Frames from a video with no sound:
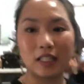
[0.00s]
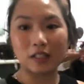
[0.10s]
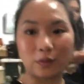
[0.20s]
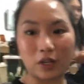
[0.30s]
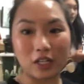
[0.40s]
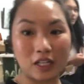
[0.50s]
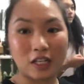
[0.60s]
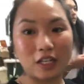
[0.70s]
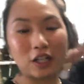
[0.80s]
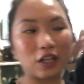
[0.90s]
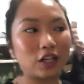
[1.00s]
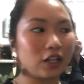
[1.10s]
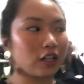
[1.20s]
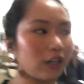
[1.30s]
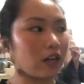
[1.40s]
we're here
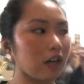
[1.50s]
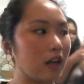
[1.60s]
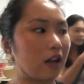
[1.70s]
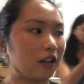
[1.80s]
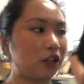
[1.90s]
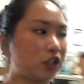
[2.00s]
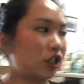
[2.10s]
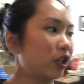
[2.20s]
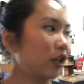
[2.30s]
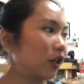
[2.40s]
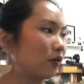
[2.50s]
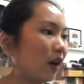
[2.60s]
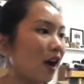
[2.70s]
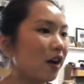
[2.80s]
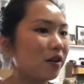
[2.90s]
just looking
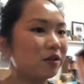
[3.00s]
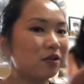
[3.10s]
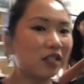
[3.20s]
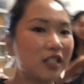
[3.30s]
around